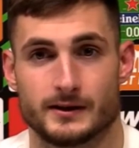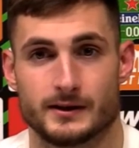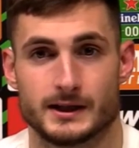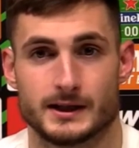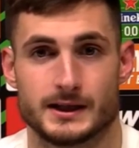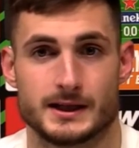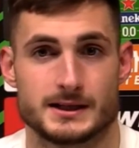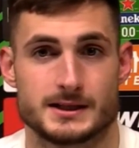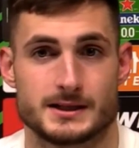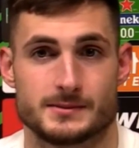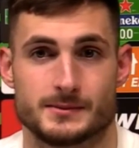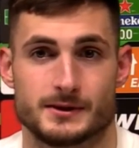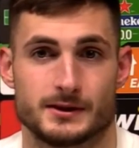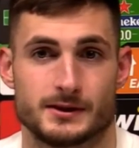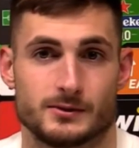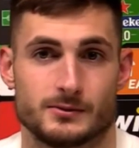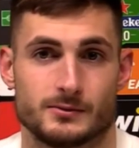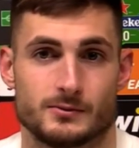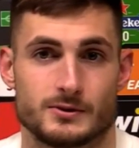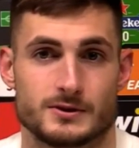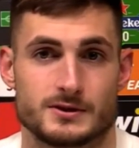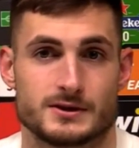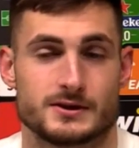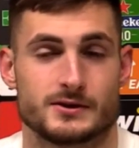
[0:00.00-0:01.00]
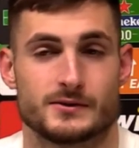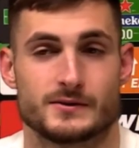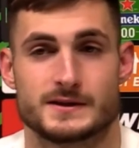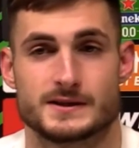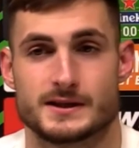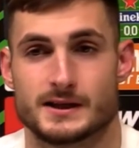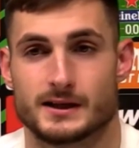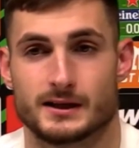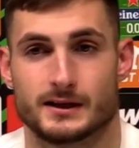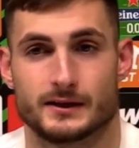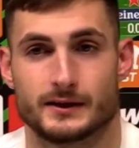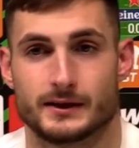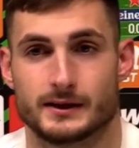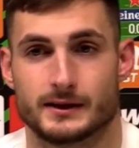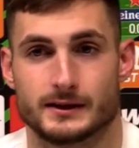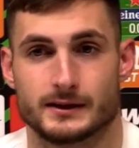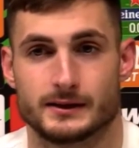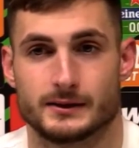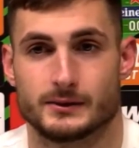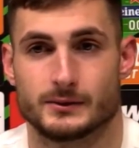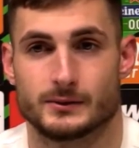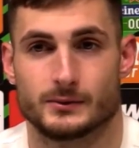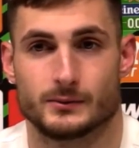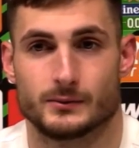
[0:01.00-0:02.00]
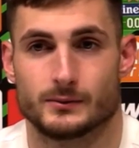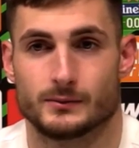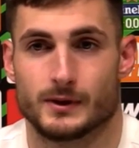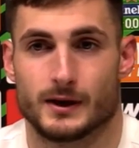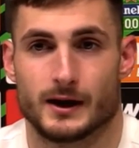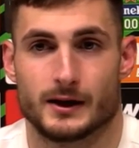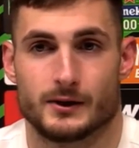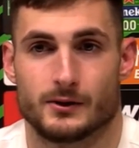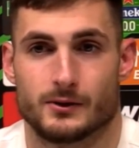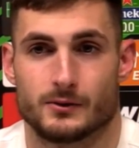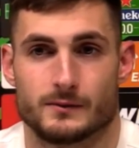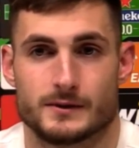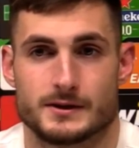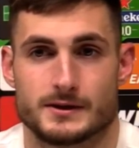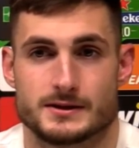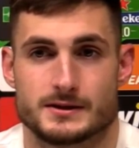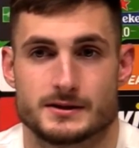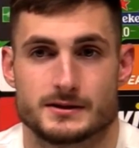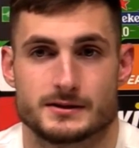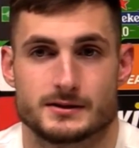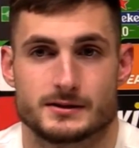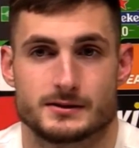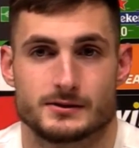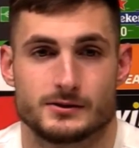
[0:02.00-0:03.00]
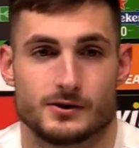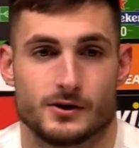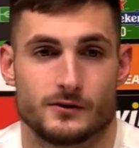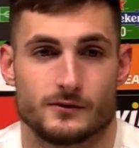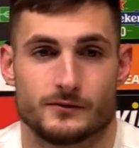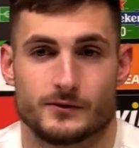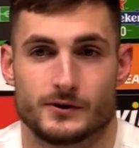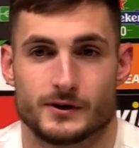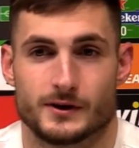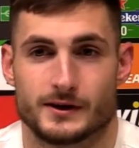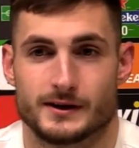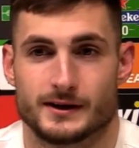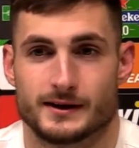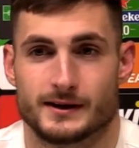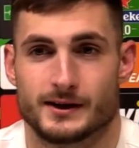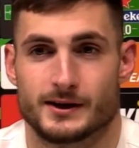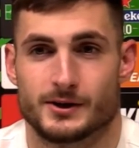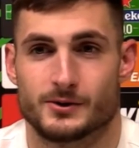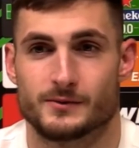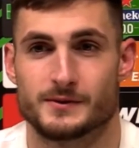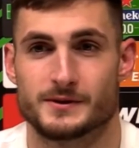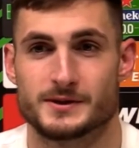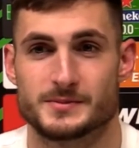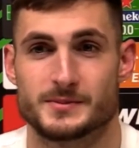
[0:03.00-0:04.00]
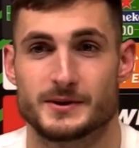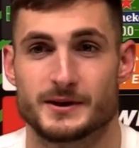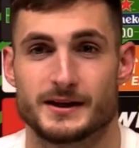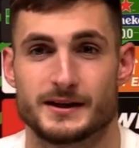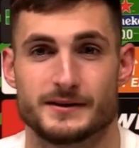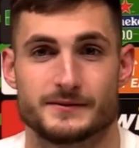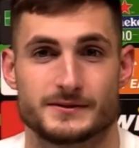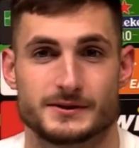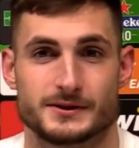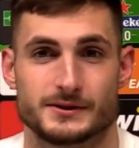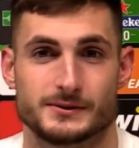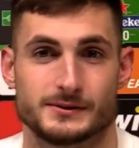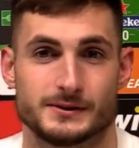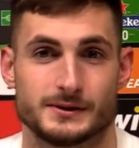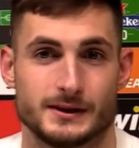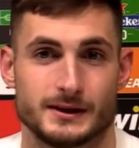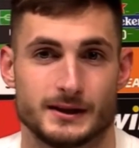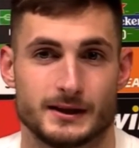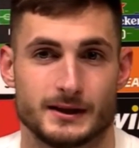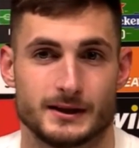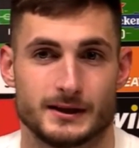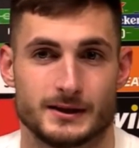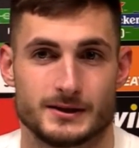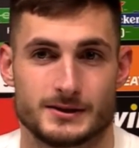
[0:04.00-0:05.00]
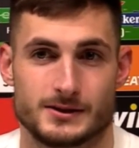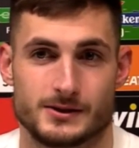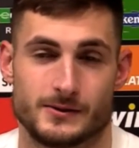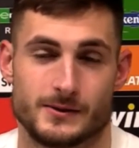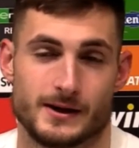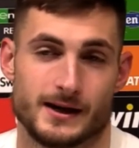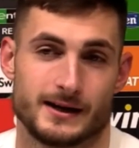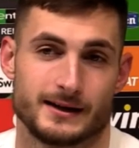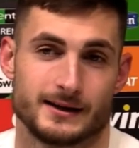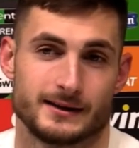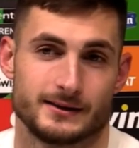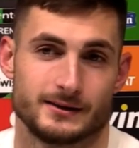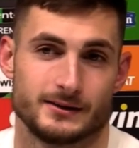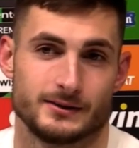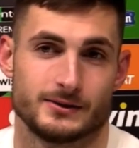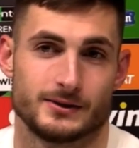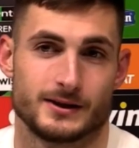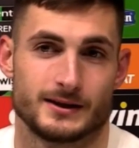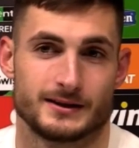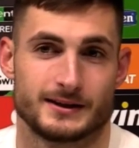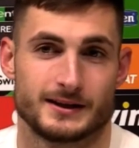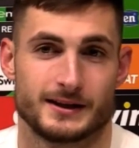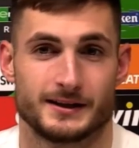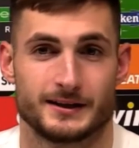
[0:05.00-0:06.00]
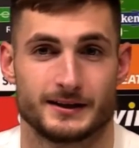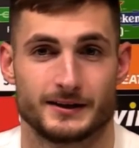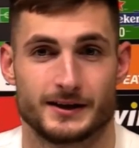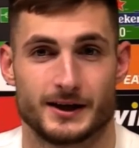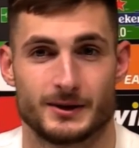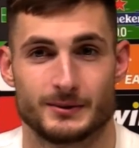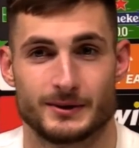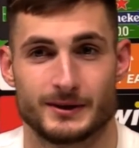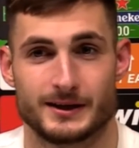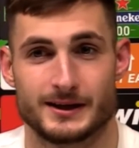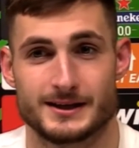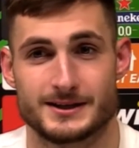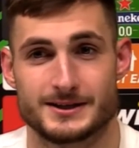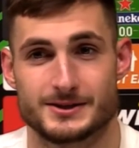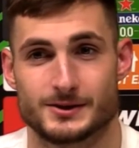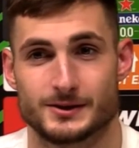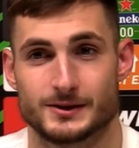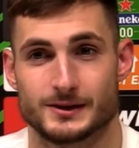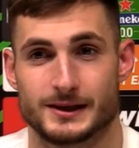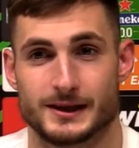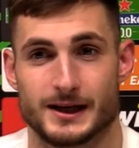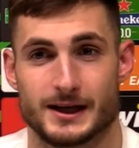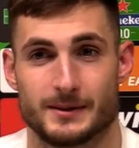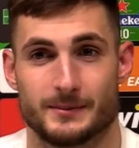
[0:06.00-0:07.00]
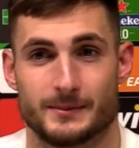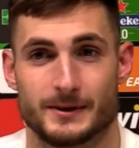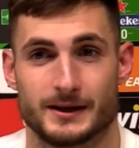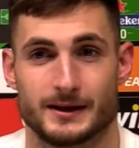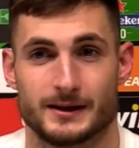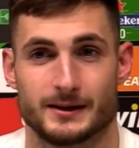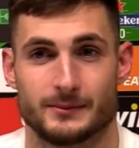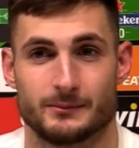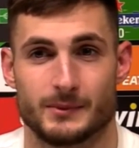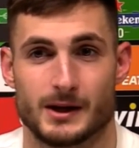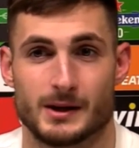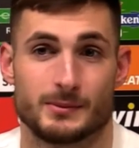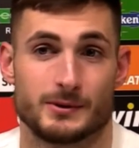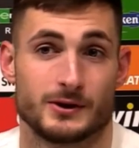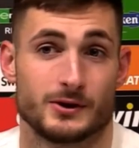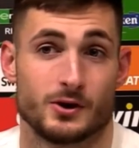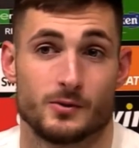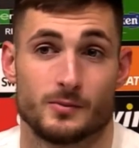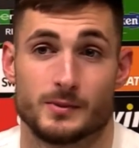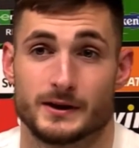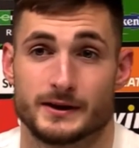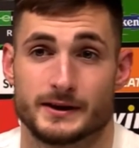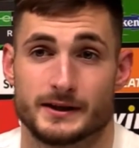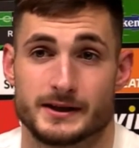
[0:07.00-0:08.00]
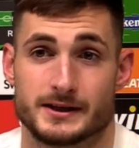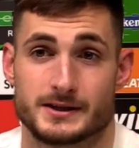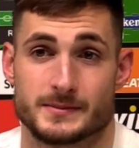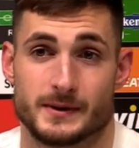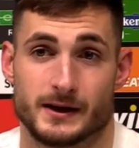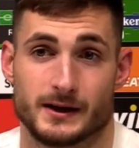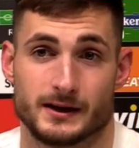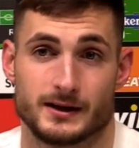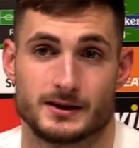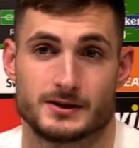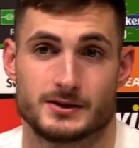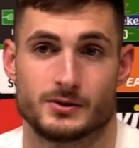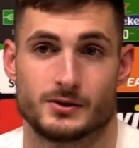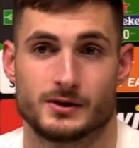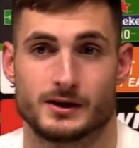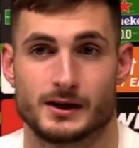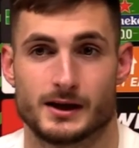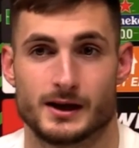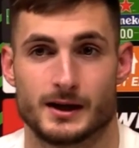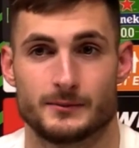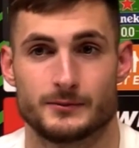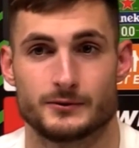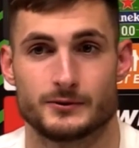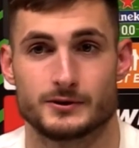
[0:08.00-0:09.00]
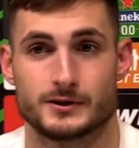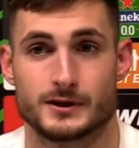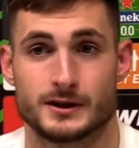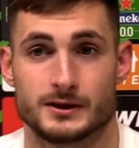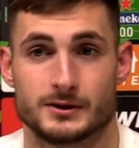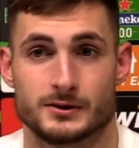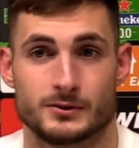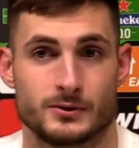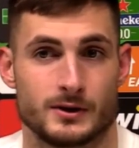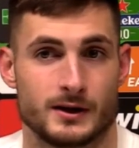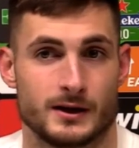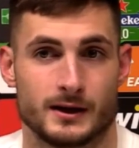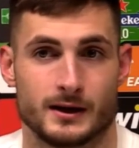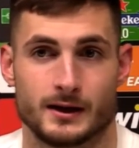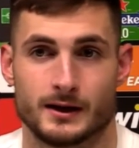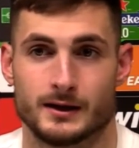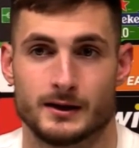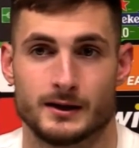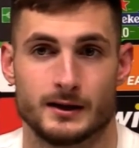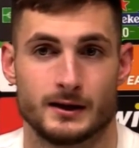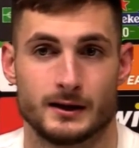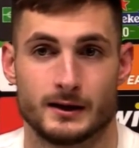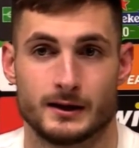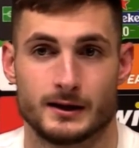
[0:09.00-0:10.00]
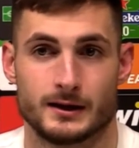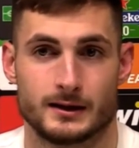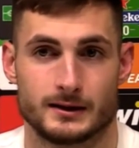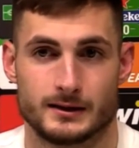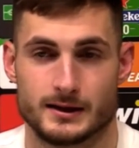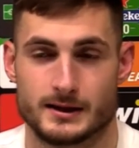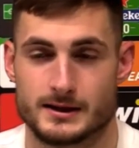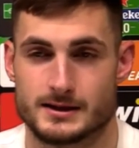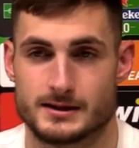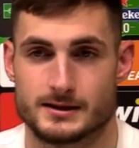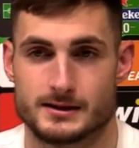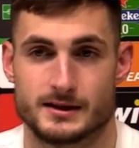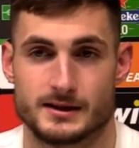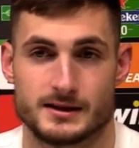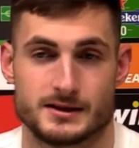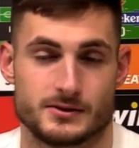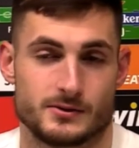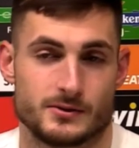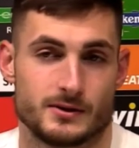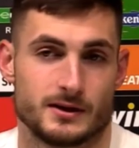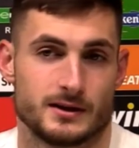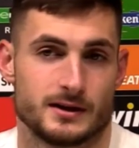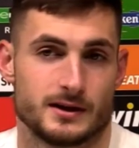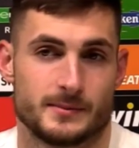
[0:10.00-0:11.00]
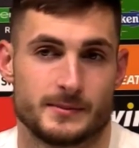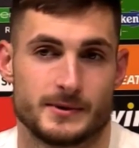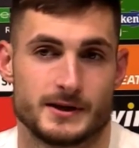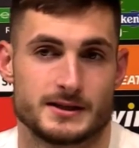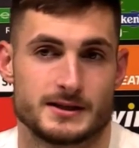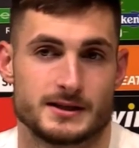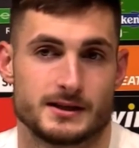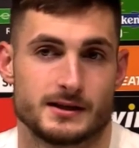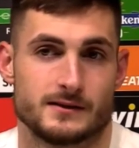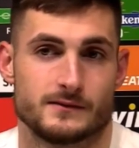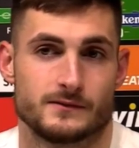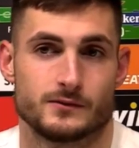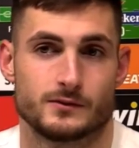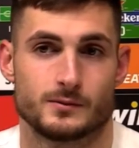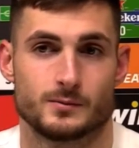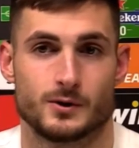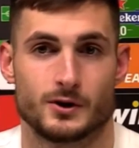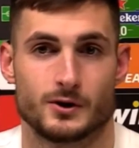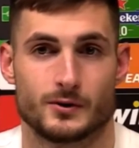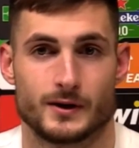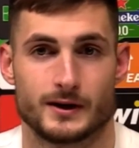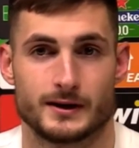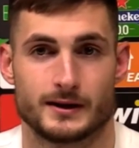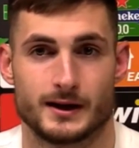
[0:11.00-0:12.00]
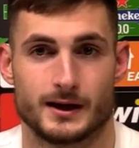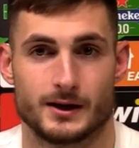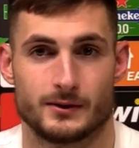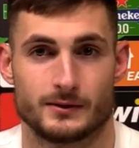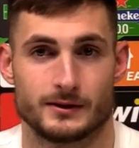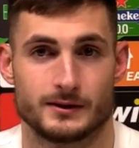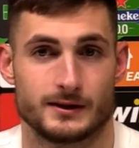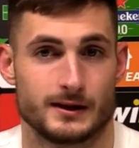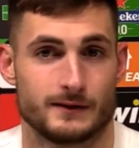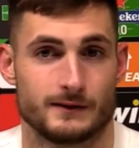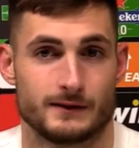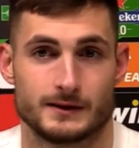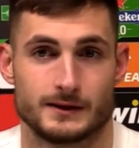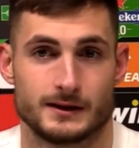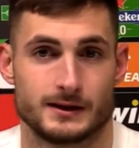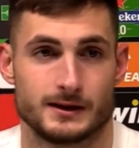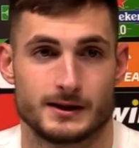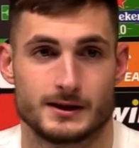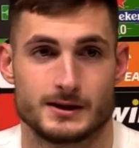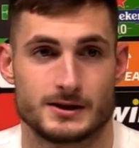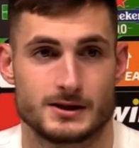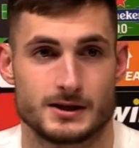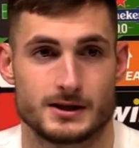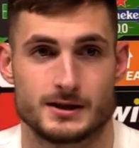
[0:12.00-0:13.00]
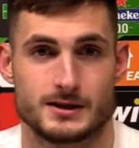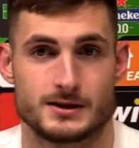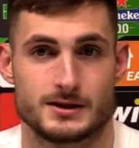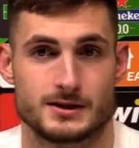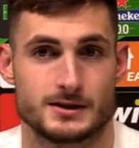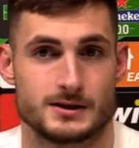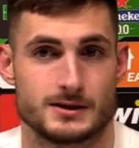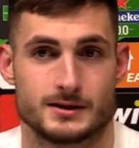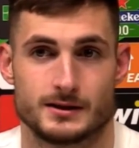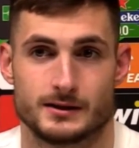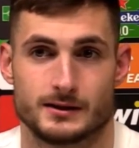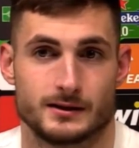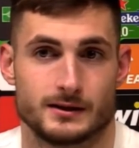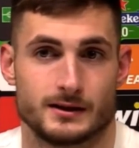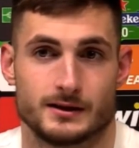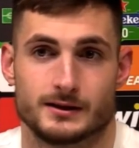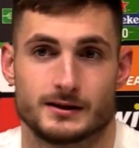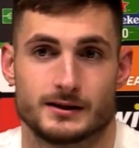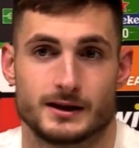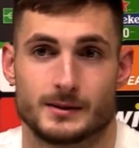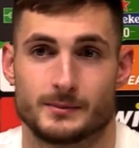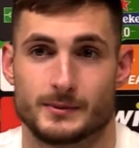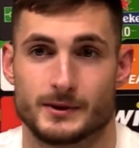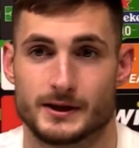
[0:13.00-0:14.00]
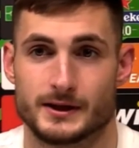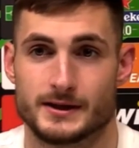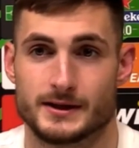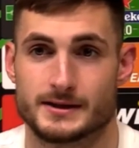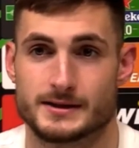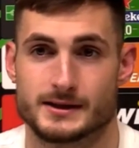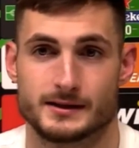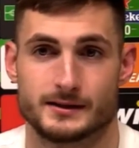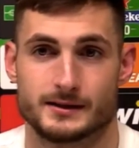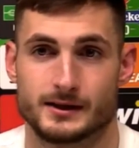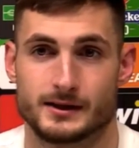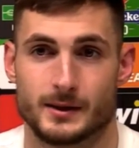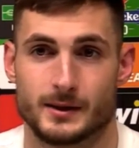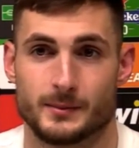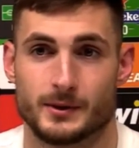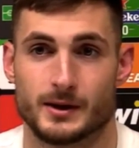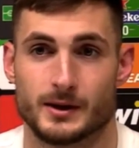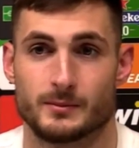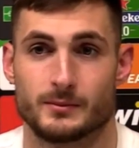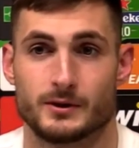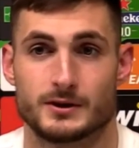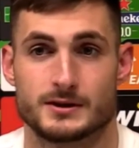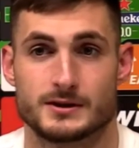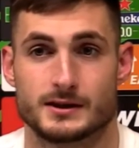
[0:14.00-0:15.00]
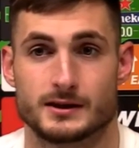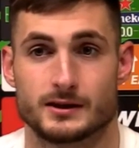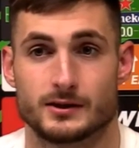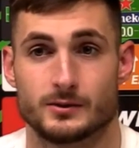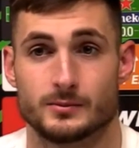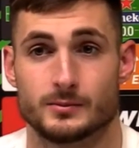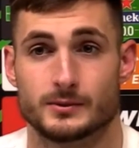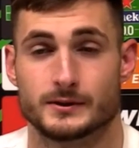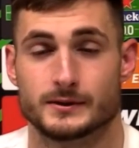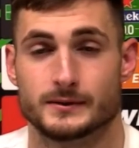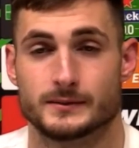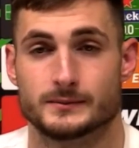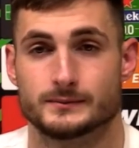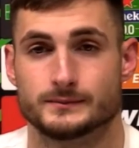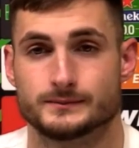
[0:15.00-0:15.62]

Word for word: It doesn't matter what's the result. I I always go for it and I always believe. So so yeah, you are 3 down against Tottenham, and maybe nobody expect that you can come to three two, and uh, that's that's really amazing in football right now that everything can change in in ten minutes and the game can be still open.